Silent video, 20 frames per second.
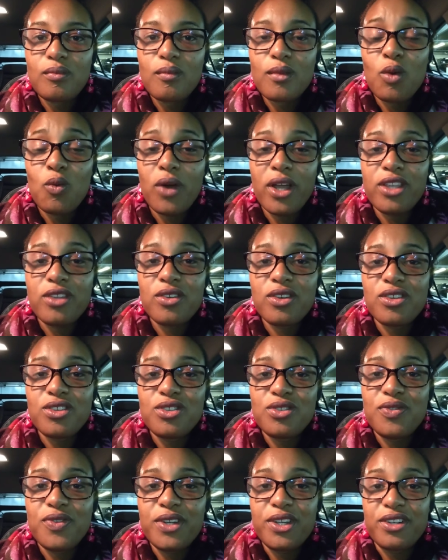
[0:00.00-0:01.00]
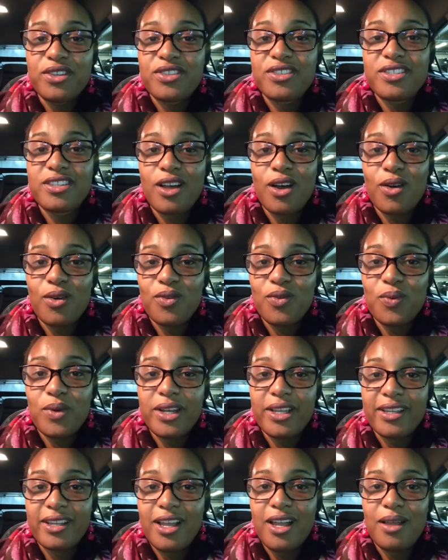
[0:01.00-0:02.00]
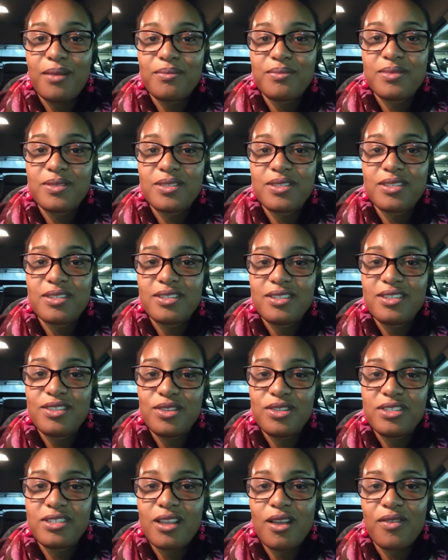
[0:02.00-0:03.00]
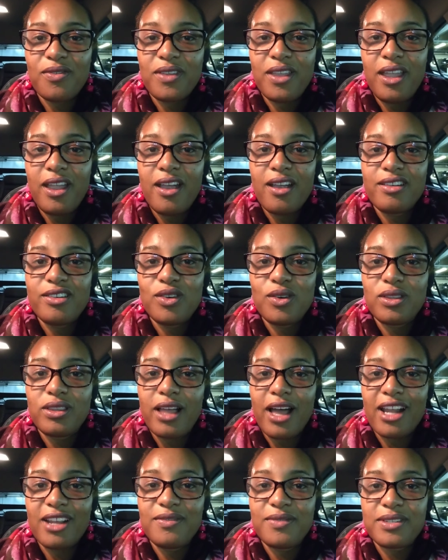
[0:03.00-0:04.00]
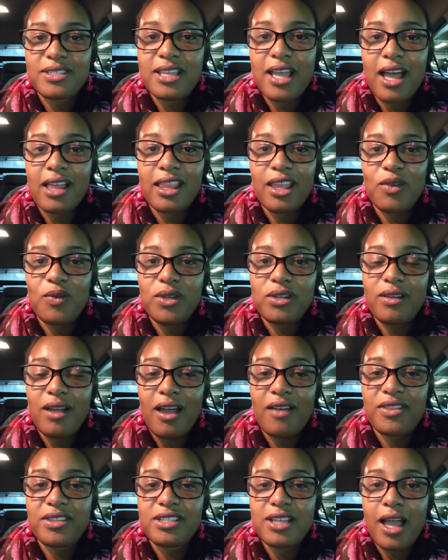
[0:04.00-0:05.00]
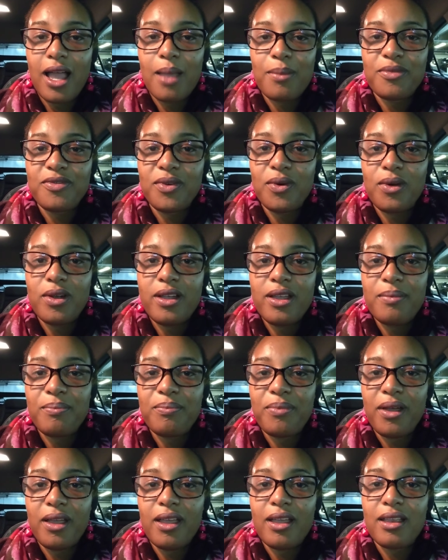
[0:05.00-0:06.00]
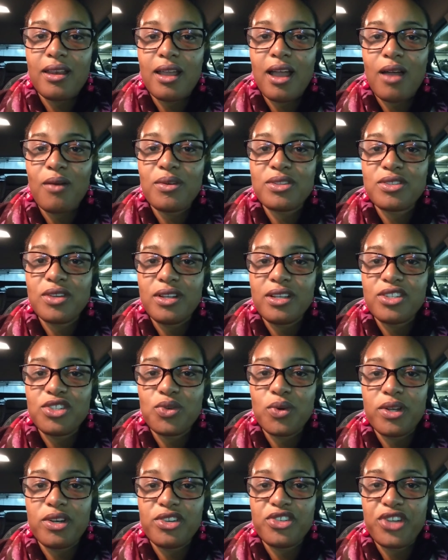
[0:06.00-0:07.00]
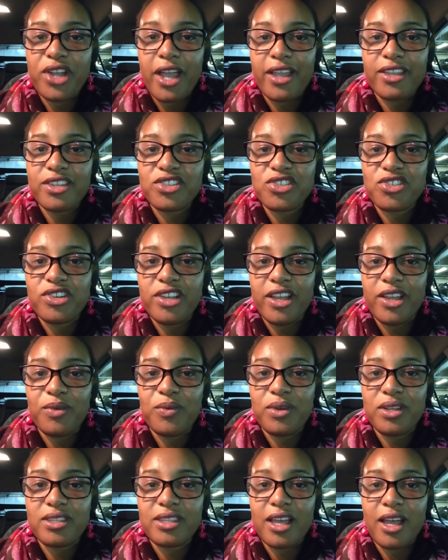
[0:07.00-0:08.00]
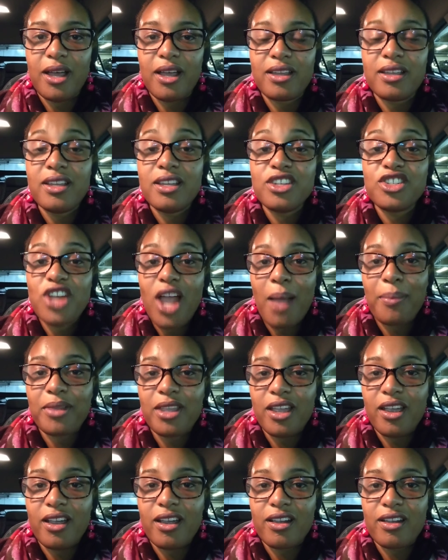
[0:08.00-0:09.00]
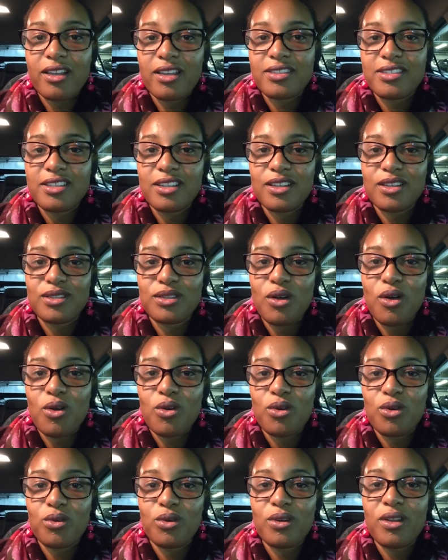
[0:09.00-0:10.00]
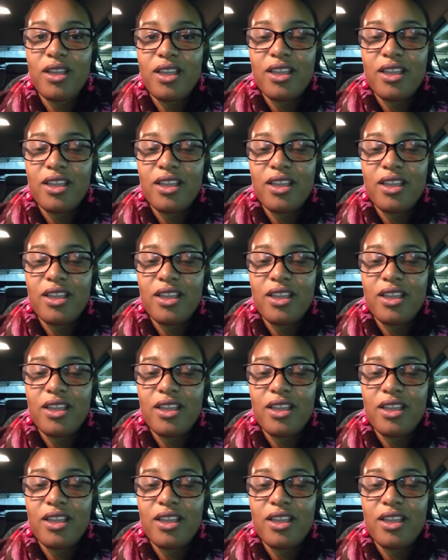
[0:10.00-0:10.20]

what you can do for yourself when it comes to self-care. I know a lot of us act like we don't have the time for it, but I was on a Twitter chat yesterday with Chat Care. It's a local